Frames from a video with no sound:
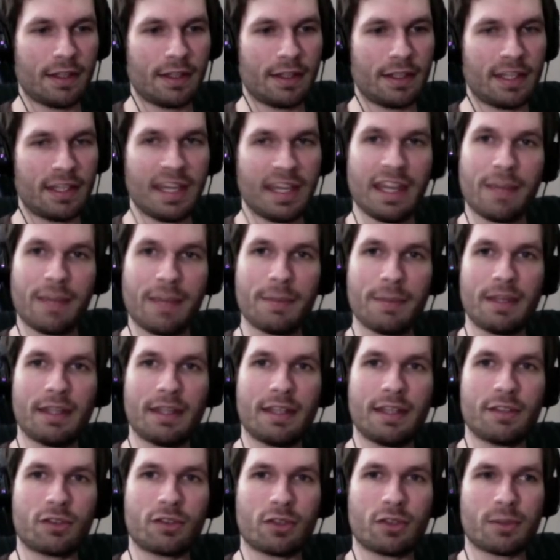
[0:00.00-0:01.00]

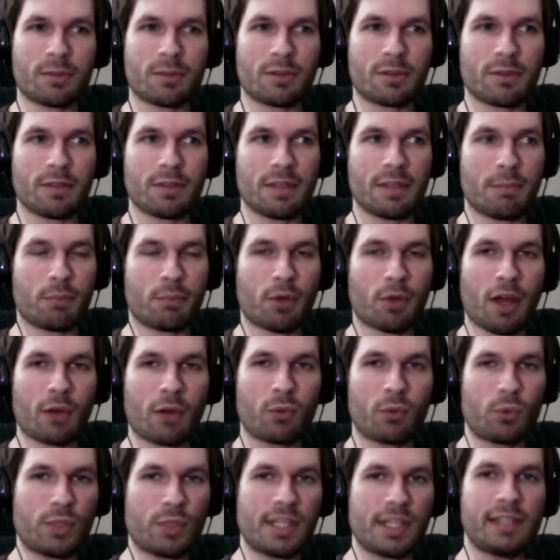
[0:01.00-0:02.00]
gaming in terms of it
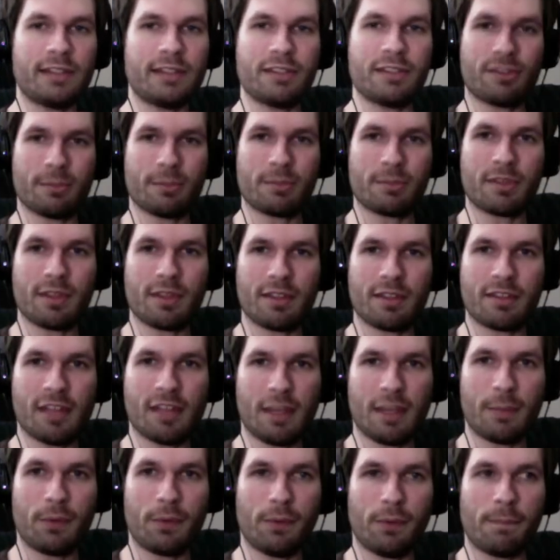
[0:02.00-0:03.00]
brought realism to the
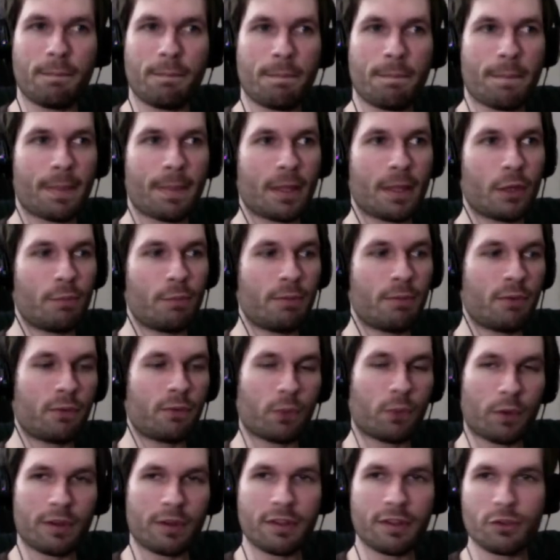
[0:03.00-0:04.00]
table.
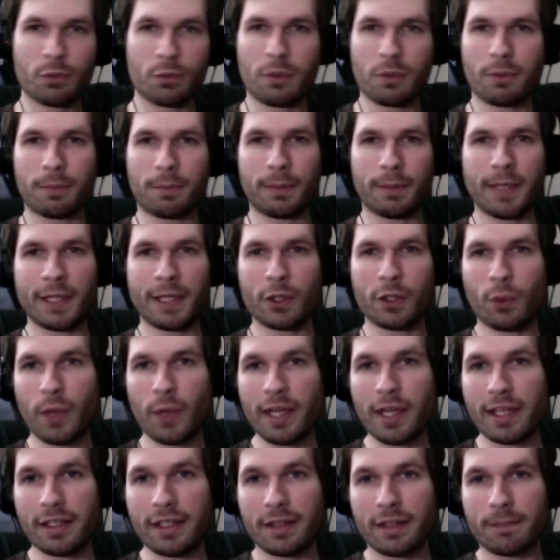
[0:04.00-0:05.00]
Before this, we were playing
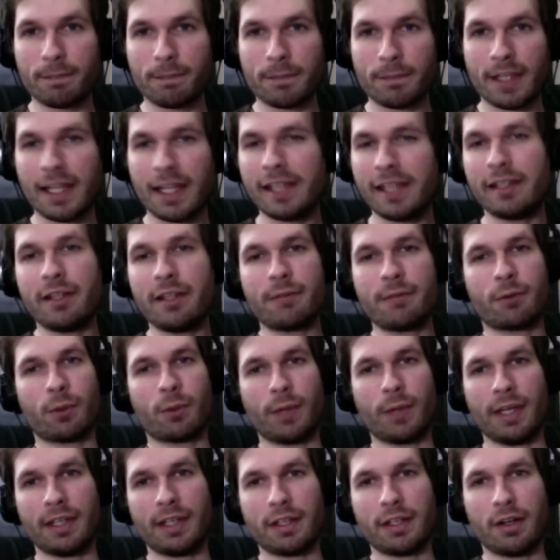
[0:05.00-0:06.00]
Quake, and I love
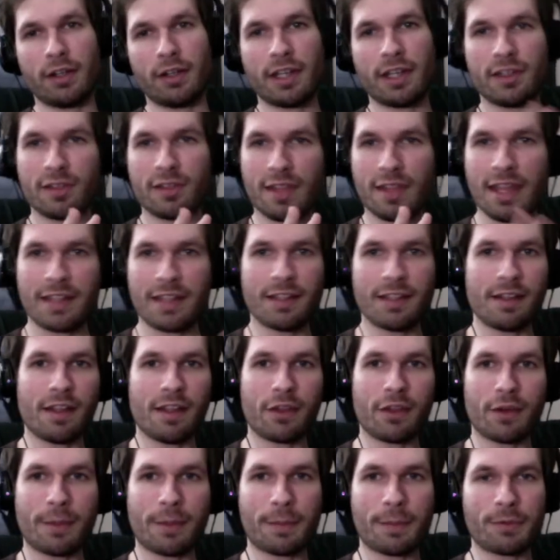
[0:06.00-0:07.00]
Quake. I'll get to that in
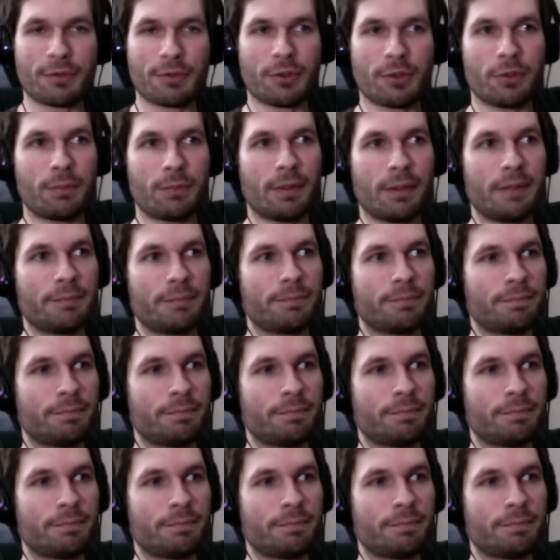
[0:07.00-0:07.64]
another episode, but